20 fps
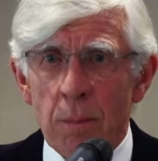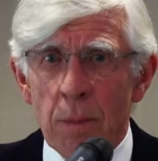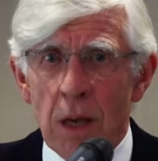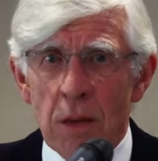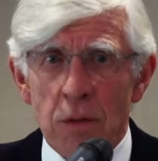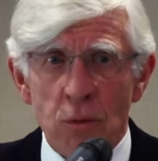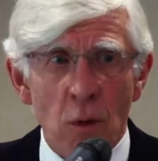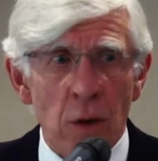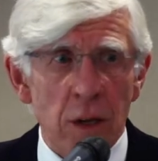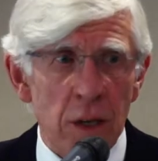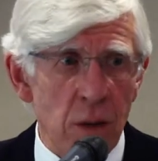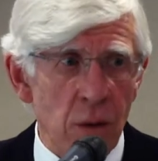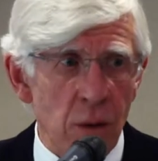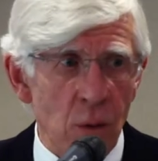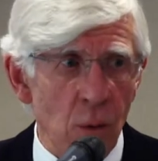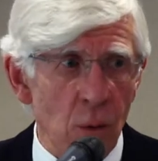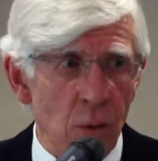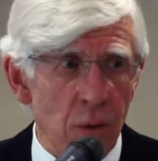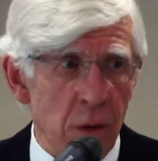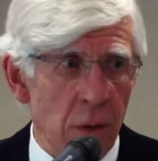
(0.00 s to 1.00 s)
strongest
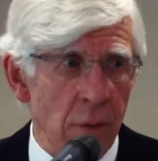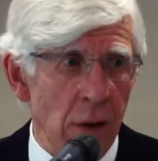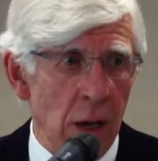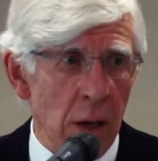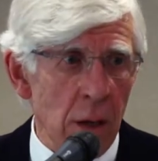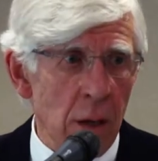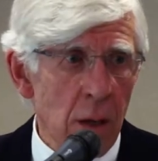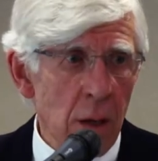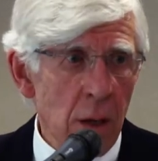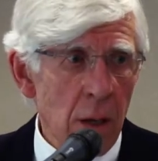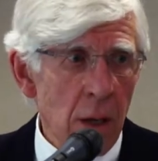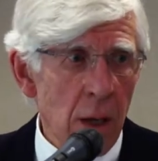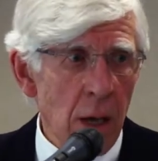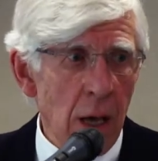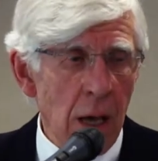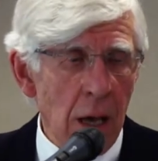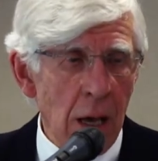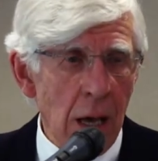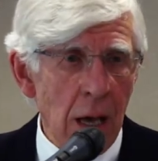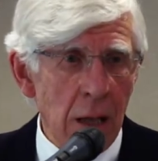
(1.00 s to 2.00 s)
cause of
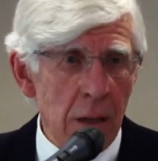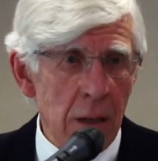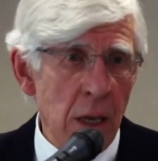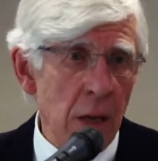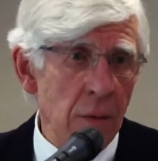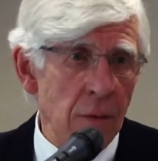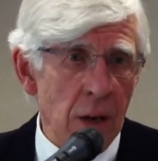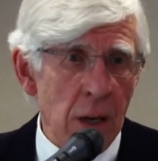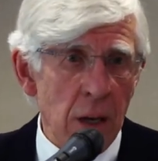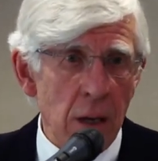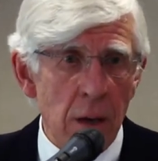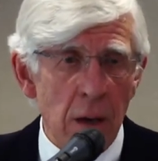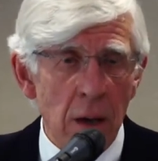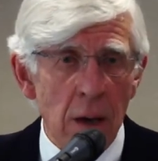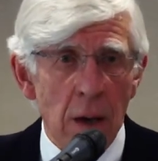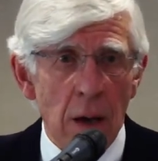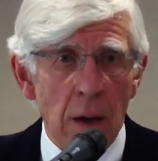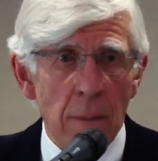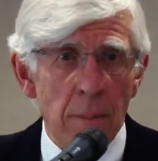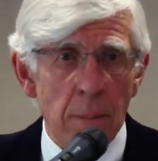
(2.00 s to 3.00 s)
our leaving,
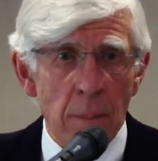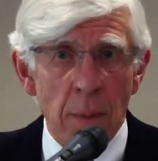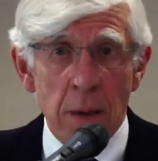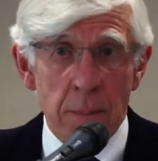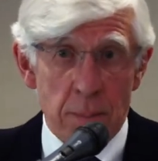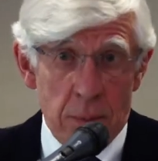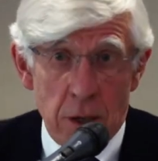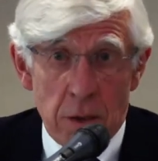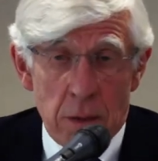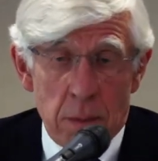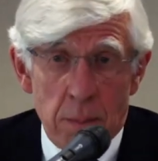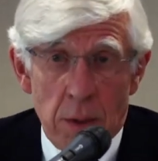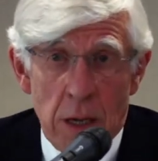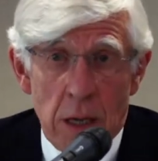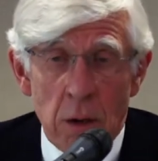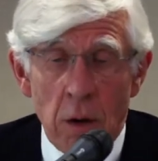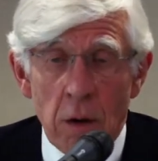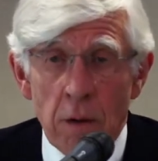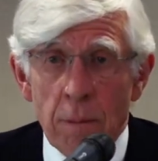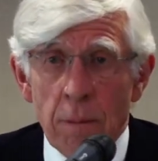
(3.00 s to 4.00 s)
because a
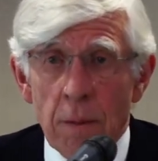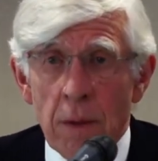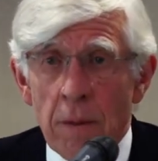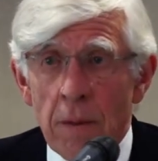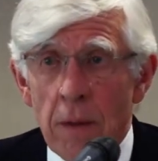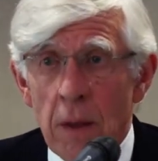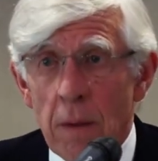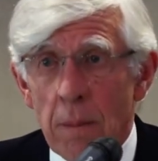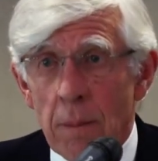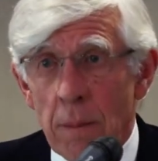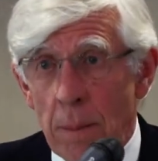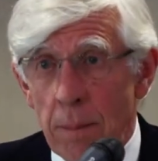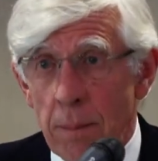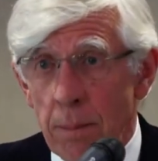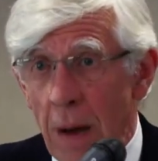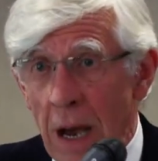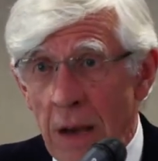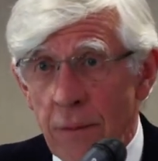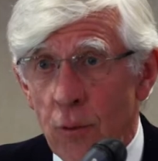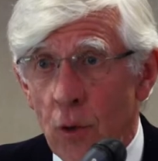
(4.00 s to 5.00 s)
lot of
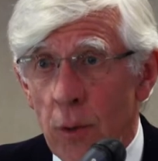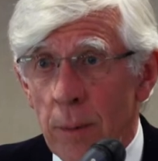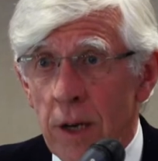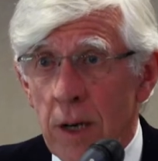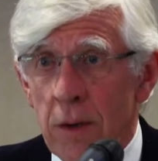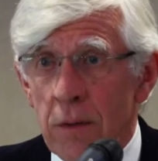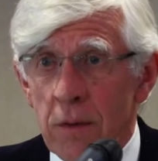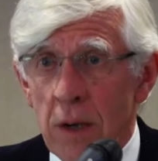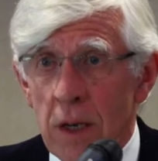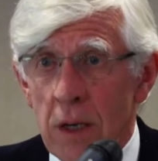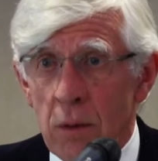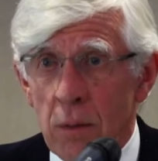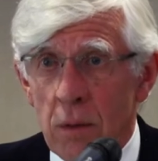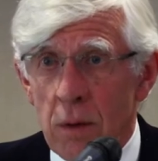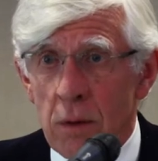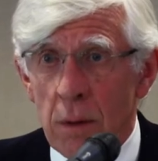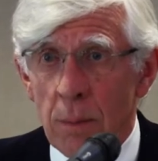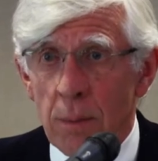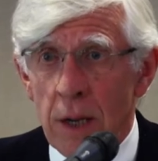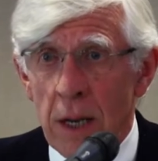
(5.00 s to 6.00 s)
my former
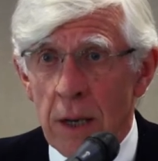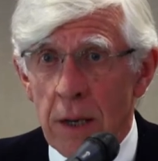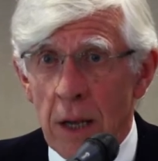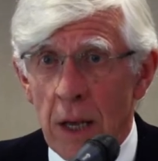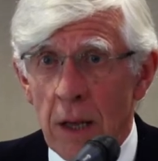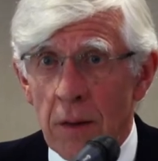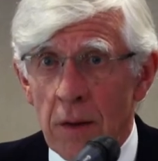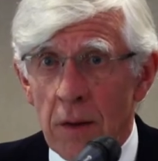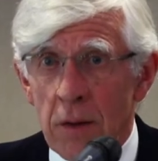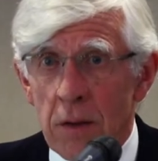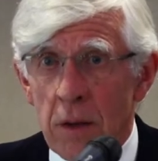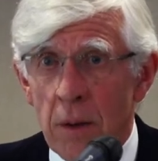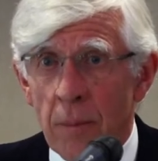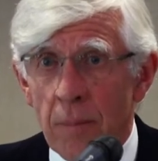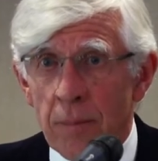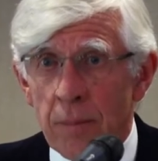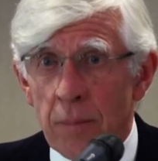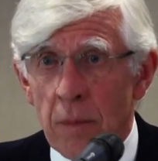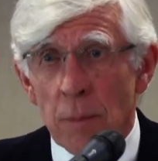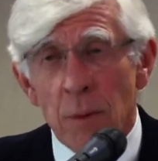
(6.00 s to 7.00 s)
constituents and plenty others,
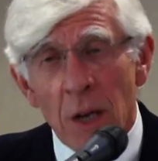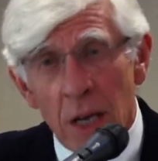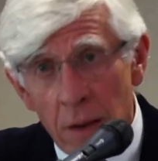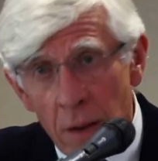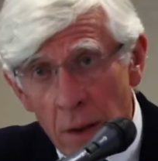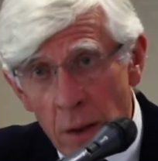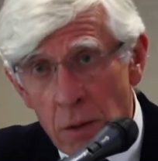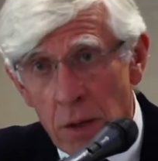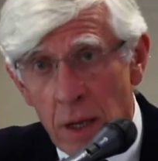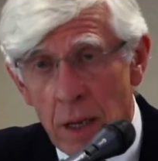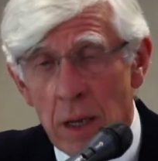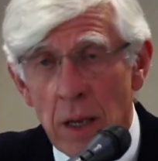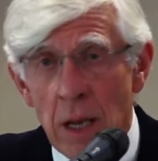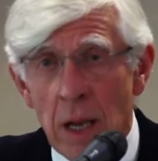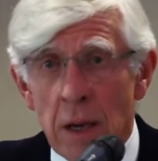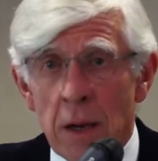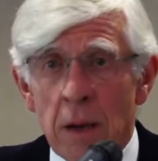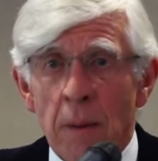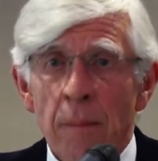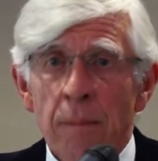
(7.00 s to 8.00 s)
particularly those
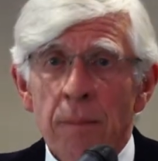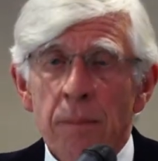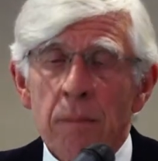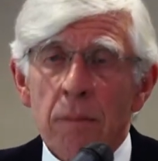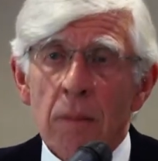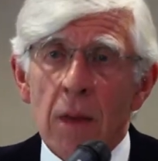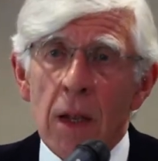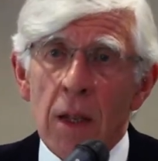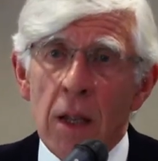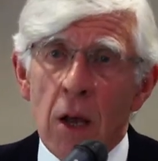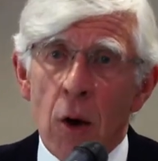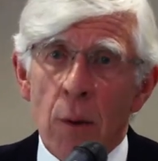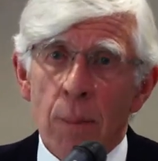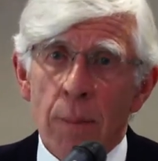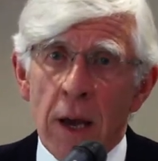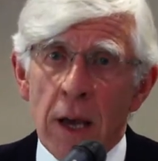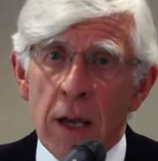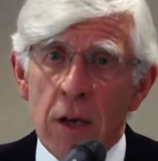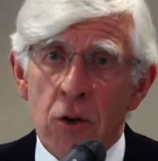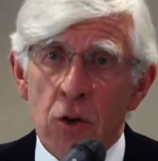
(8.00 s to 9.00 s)
in lower
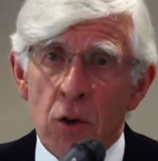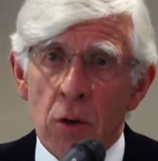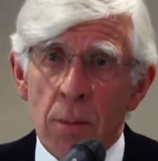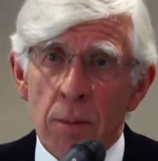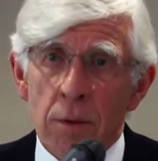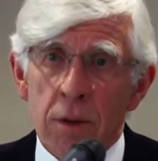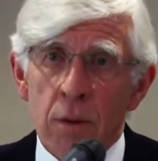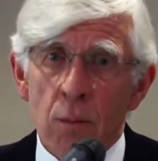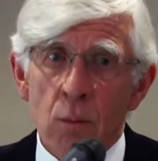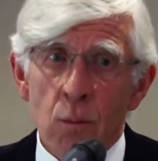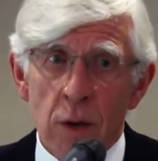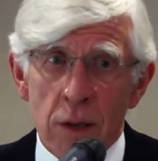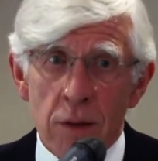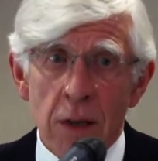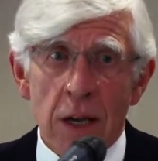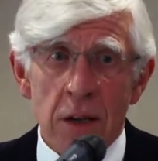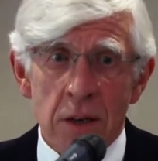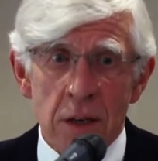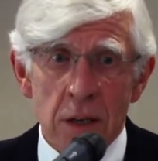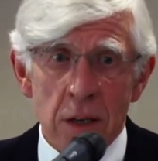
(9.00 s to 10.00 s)
paid jobs,
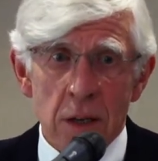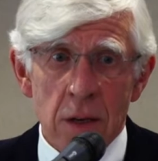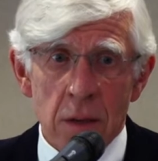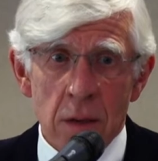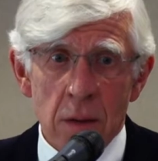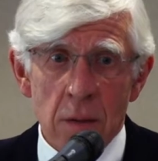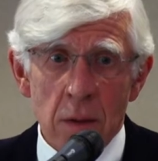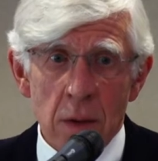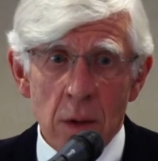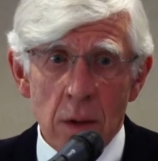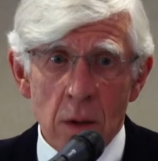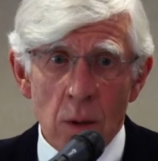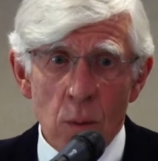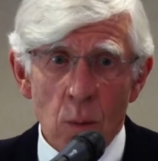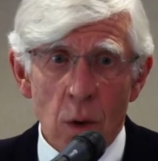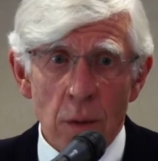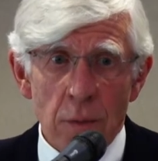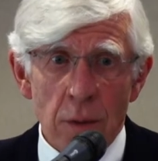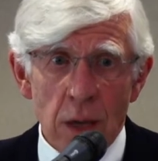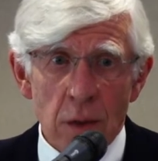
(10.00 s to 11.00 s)
resented
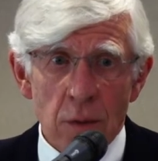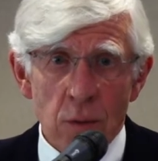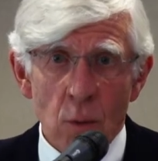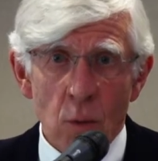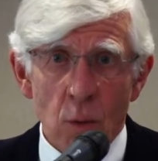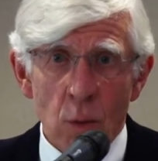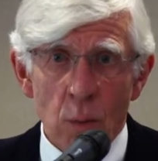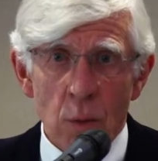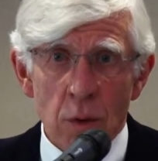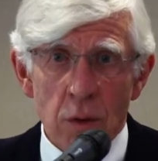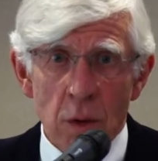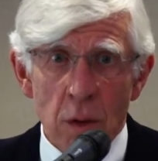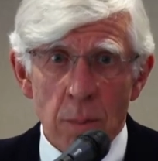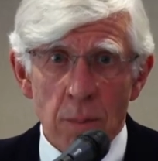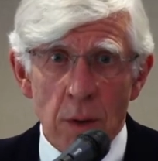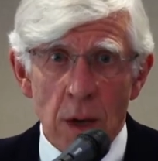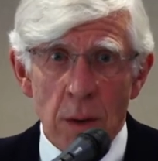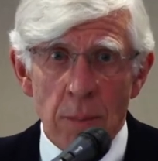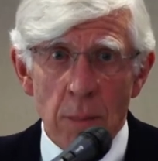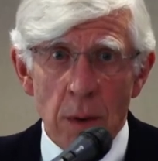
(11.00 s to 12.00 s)
what they thought was a
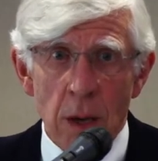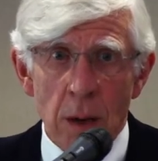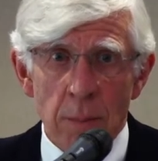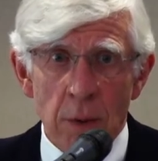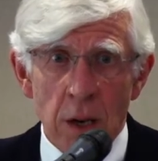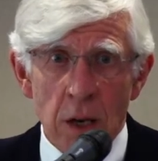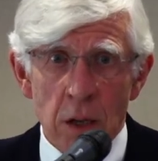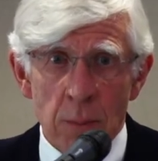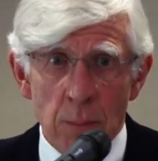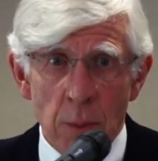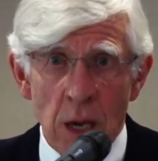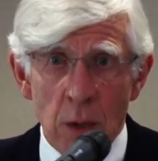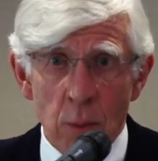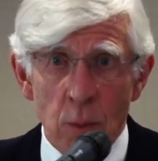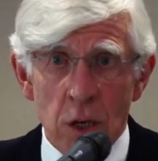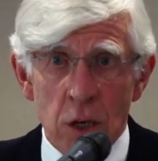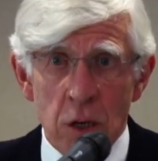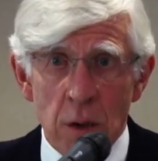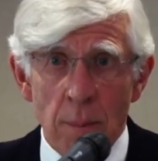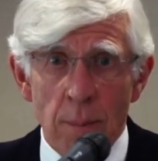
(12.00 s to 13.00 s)
means by
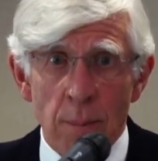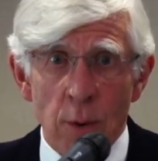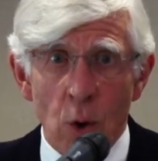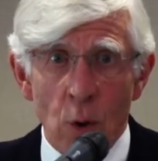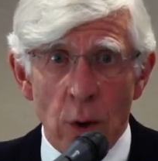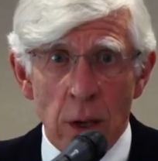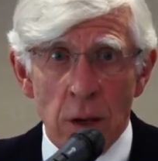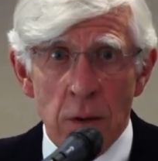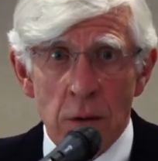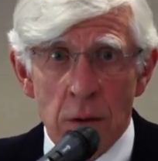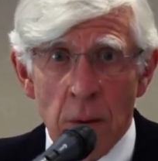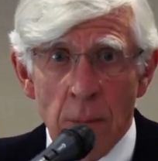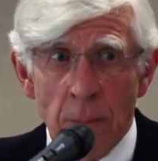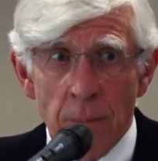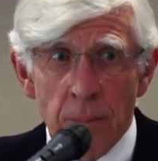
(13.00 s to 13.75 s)
which employers